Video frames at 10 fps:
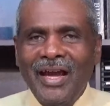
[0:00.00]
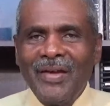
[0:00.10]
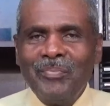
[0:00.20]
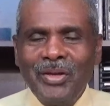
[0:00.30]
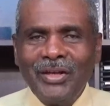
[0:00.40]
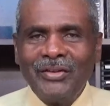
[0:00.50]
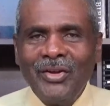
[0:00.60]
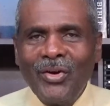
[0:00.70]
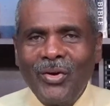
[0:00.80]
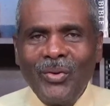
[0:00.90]
had been
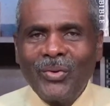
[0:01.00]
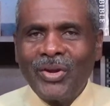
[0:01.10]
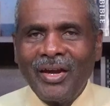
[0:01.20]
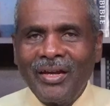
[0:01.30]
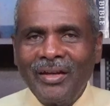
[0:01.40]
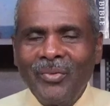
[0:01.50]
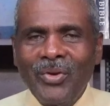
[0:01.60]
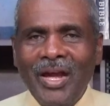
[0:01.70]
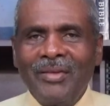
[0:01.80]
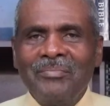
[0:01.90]
okay and
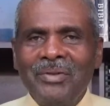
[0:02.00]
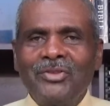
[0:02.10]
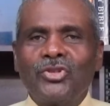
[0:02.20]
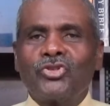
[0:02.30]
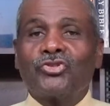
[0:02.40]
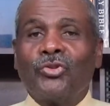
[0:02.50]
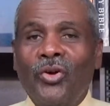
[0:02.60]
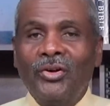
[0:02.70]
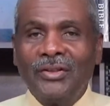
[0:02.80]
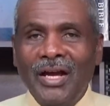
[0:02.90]
we hadn't been
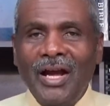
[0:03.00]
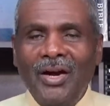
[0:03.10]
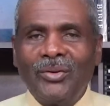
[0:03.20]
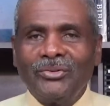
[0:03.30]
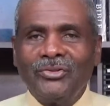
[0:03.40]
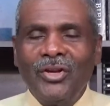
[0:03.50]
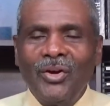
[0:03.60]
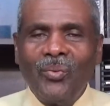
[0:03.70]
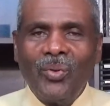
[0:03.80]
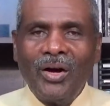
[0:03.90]
destroying the house
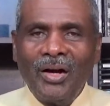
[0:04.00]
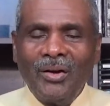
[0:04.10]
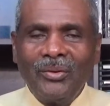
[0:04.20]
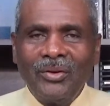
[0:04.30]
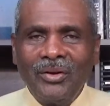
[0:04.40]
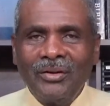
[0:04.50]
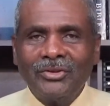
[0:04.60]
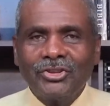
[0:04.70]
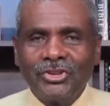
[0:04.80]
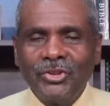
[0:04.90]
while
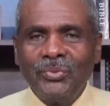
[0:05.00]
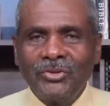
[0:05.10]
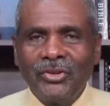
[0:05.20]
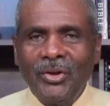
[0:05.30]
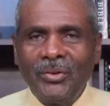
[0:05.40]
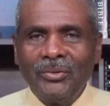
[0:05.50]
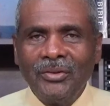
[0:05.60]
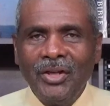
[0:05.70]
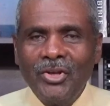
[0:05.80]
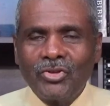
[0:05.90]
she was gone.
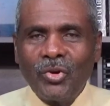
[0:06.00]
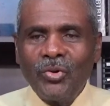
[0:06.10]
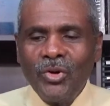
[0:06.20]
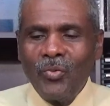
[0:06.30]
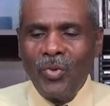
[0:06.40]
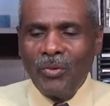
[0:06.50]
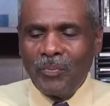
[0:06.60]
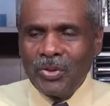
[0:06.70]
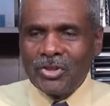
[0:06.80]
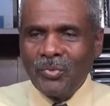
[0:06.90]
So we would
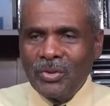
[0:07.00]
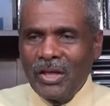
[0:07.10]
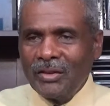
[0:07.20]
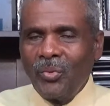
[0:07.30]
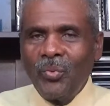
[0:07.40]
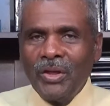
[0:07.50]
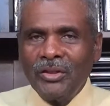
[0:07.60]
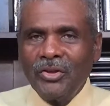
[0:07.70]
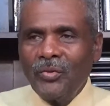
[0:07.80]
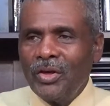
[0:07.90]
put someone at the
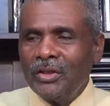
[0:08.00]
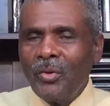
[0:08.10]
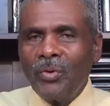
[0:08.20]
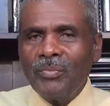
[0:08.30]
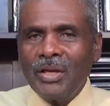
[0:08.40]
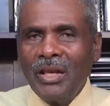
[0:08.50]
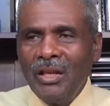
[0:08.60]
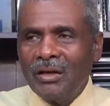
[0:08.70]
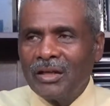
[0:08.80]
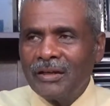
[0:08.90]
window and they would be
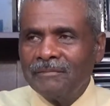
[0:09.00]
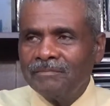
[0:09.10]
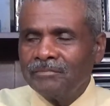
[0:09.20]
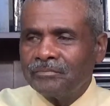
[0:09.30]
looking